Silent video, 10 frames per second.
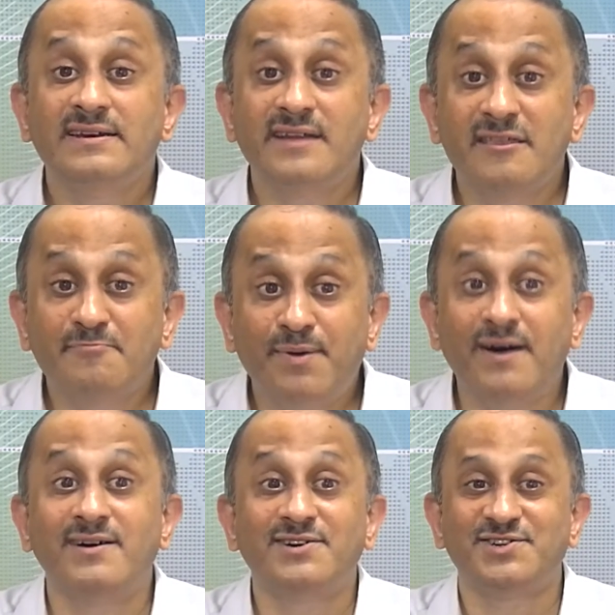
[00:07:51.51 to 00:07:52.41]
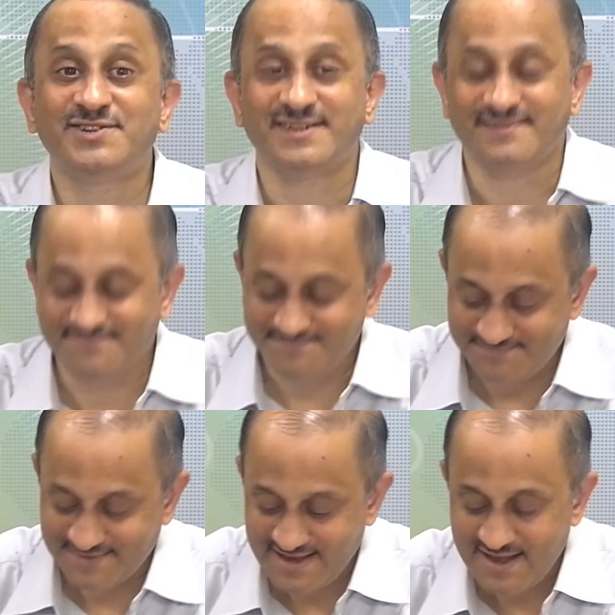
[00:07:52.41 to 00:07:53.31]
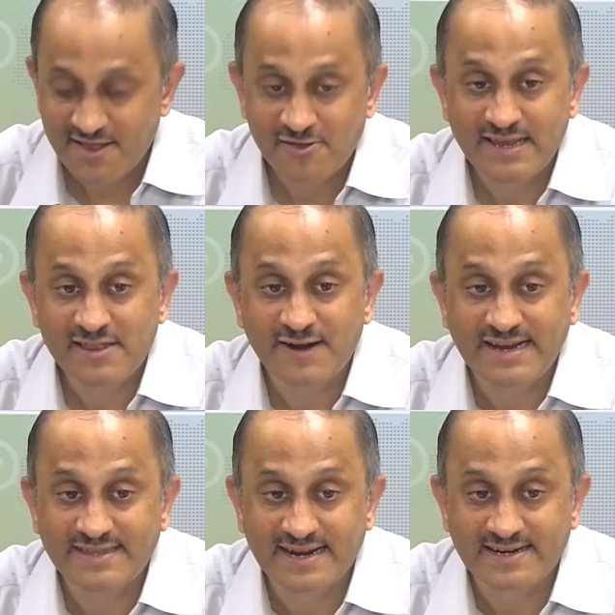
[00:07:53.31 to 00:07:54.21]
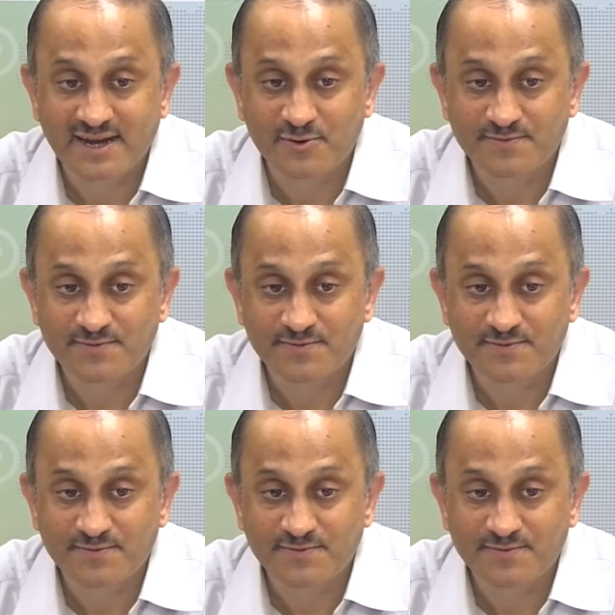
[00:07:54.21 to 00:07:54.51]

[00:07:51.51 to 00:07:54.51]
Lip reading: dispersion. So, let us write that down.